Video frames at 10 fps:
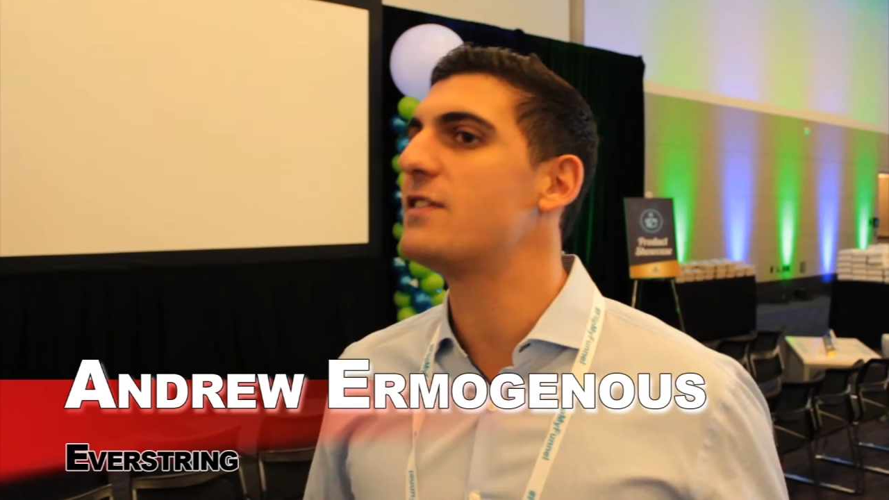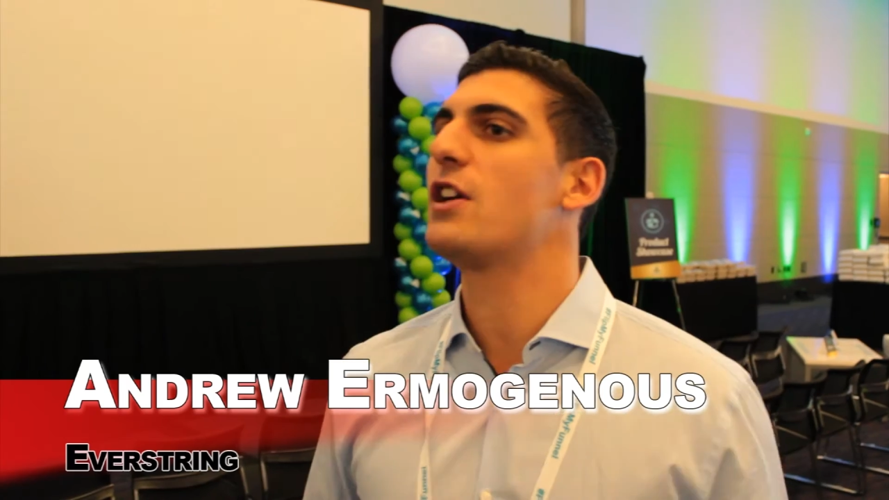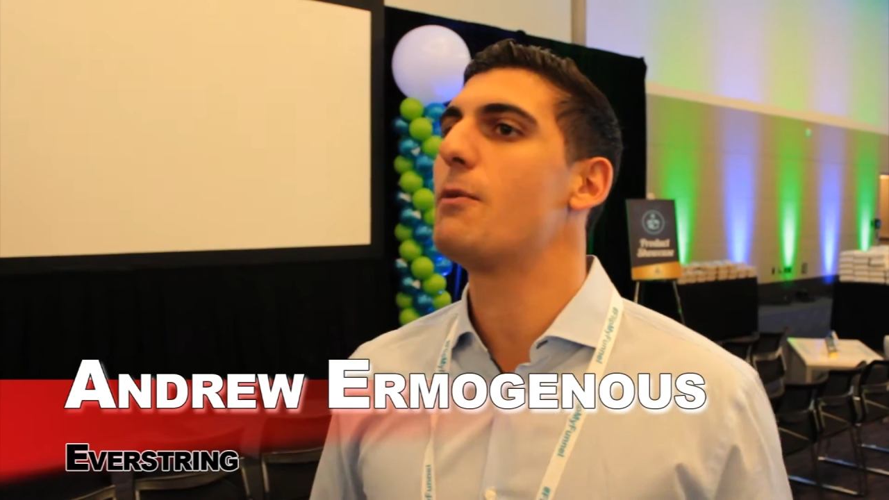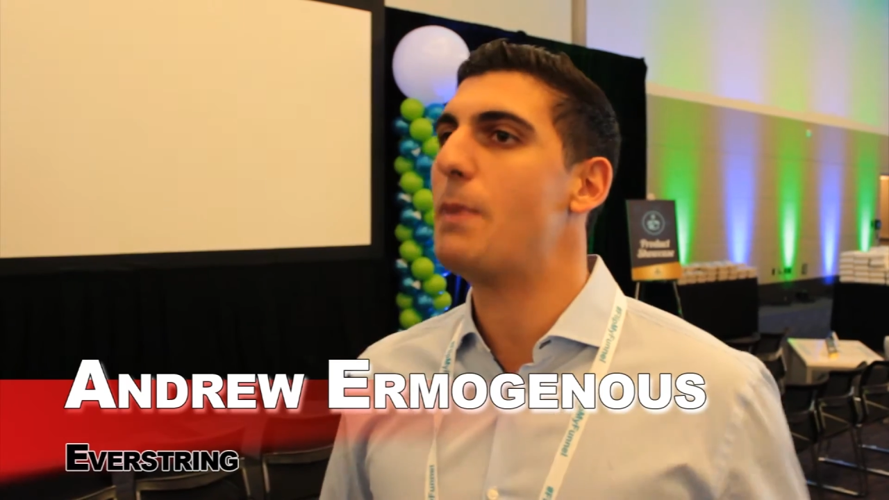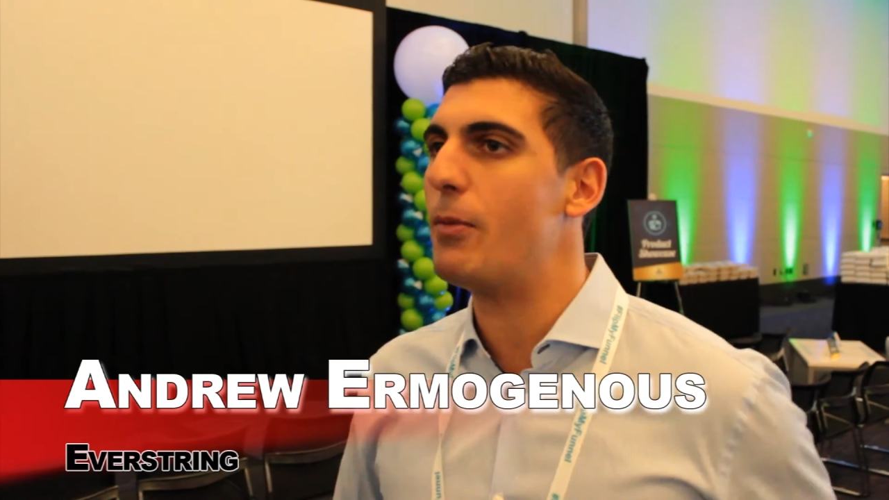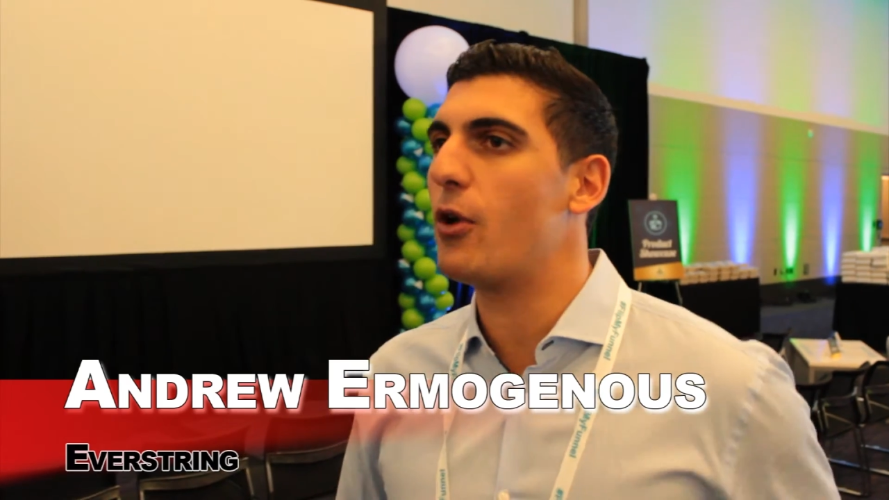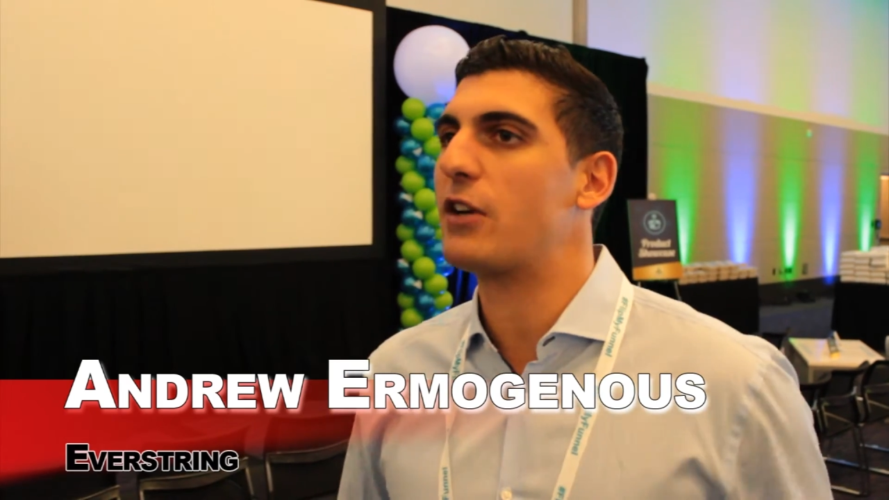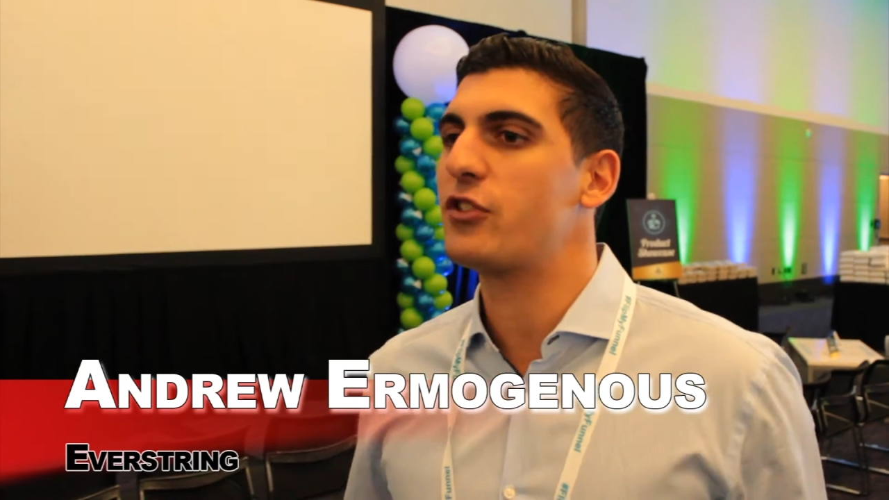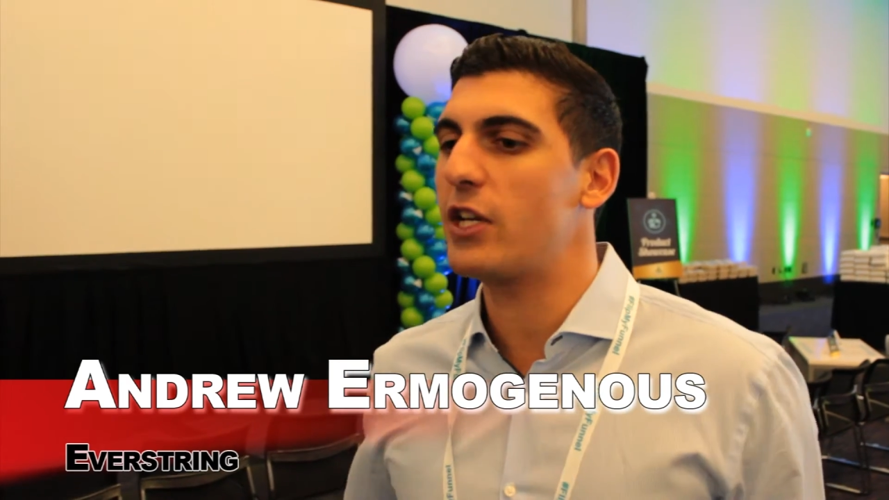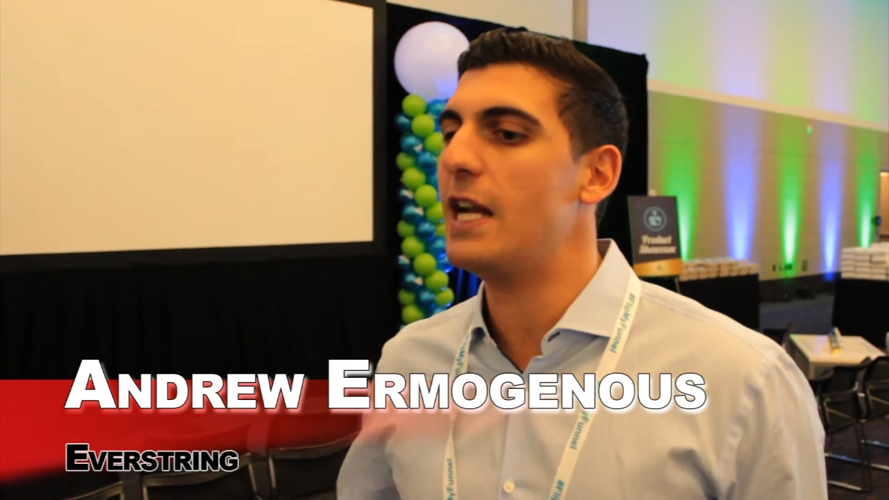year people are
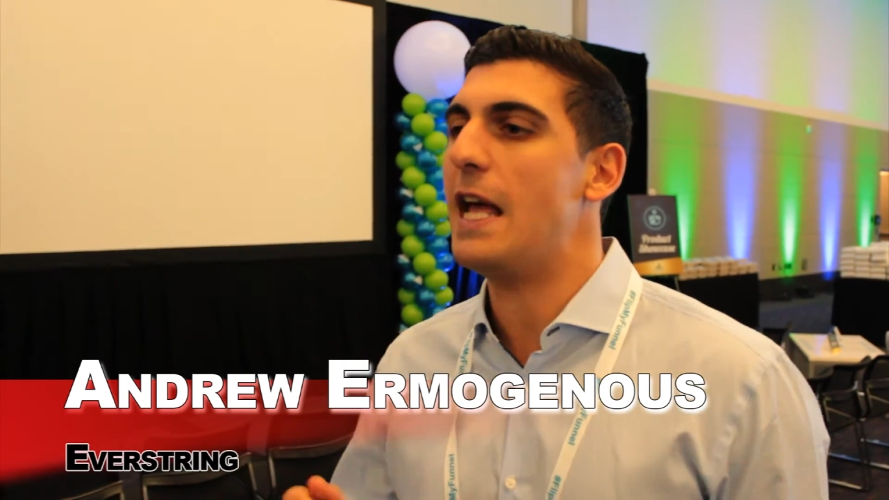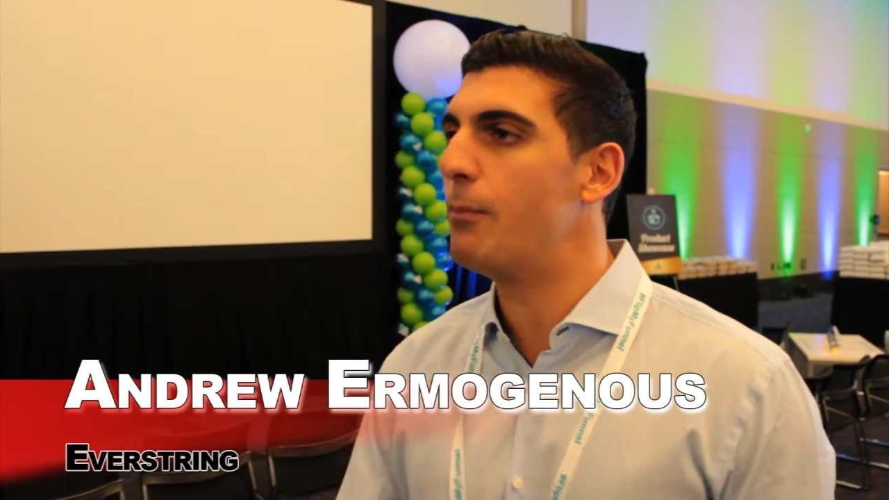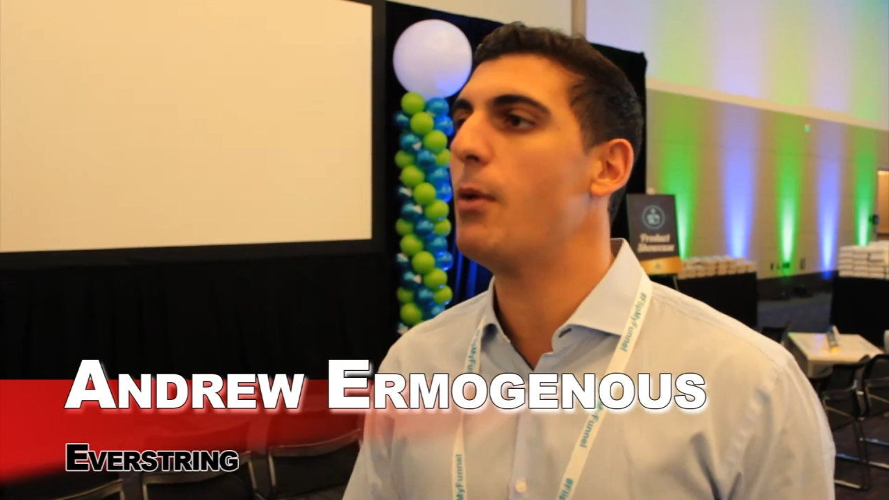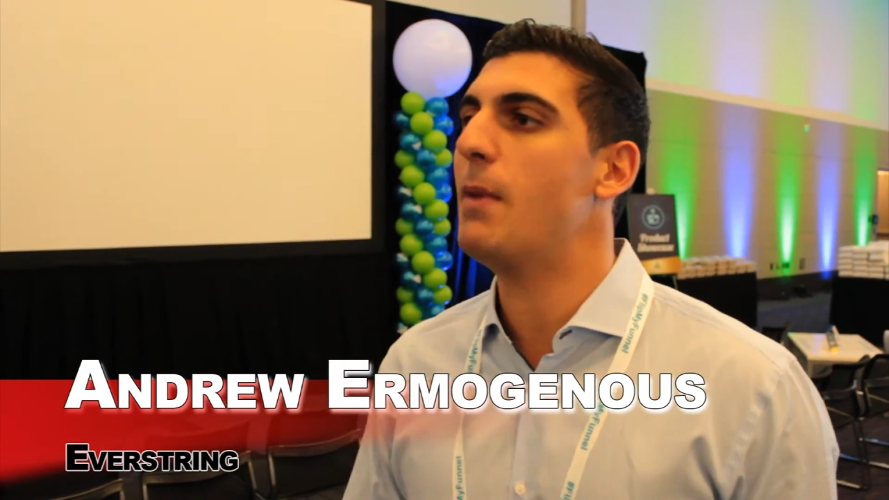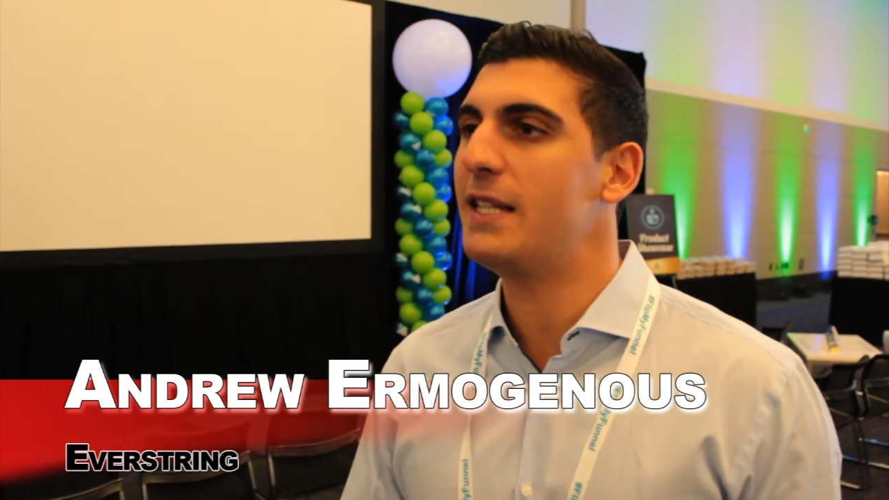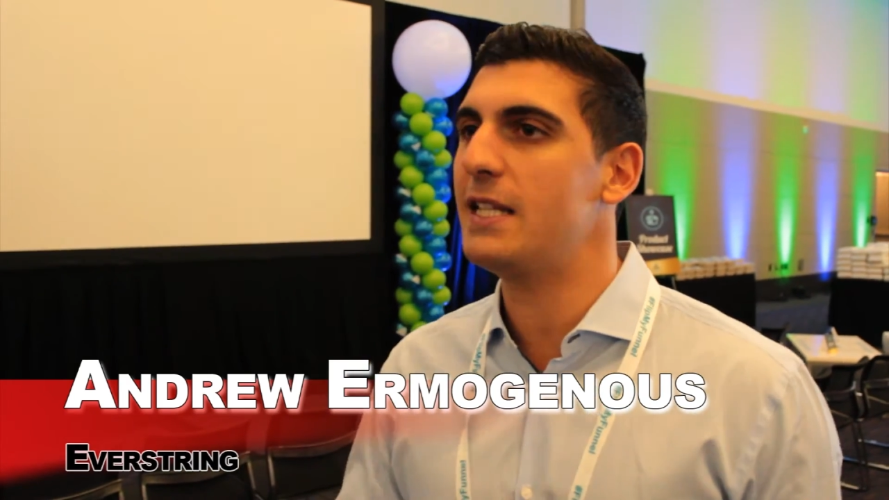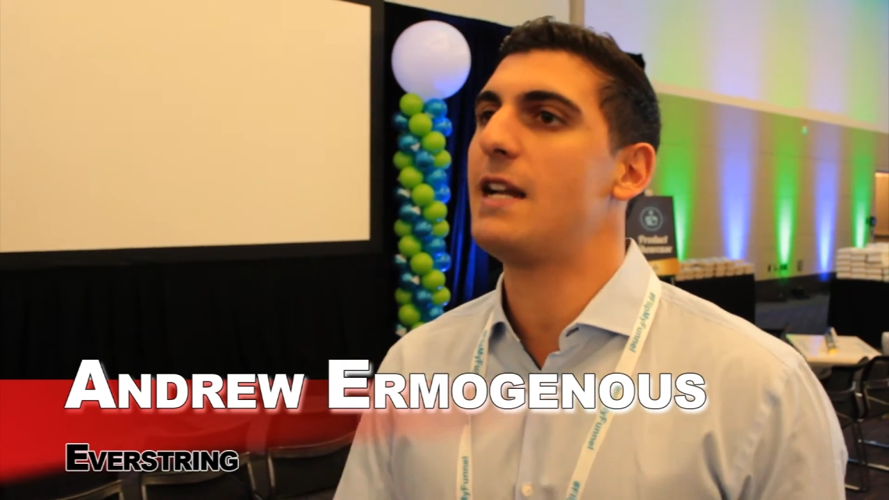actually going to implement it